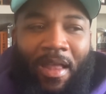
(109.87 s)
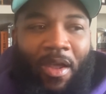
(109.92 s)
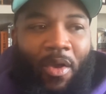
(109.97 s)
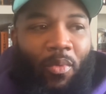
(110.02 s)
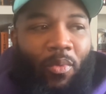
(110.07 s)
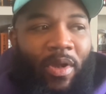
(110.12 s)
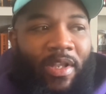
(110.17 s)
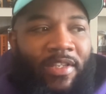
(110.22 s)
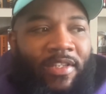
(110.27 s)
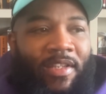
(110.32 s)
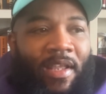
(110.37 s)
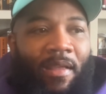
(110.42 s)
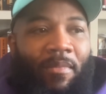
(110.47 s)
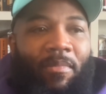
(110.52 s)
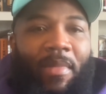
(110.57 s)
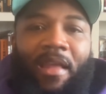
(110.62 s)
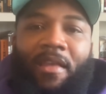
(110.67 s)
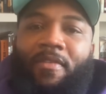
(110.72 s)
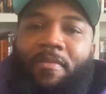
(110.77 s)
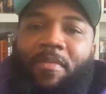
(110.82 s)
which
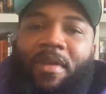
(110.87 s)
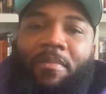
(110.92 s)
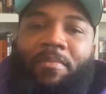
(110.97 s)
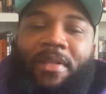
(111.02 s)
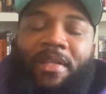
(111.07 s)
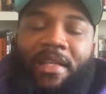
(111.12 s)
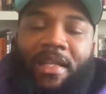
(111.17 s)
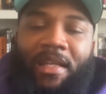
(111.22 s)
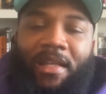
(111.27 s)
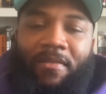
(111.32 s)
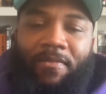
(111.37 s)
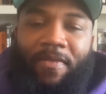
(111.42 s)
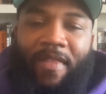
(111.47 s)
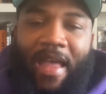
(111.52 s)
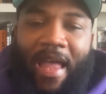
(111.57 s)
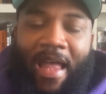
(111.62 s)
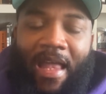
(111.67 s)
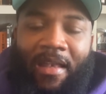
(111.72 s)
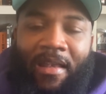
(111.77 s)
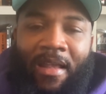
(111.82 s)
makes me believe
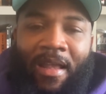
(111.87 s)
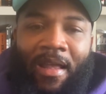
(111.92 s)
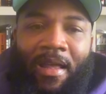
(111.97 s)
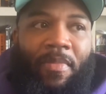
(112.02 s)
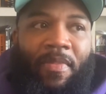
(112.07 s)
that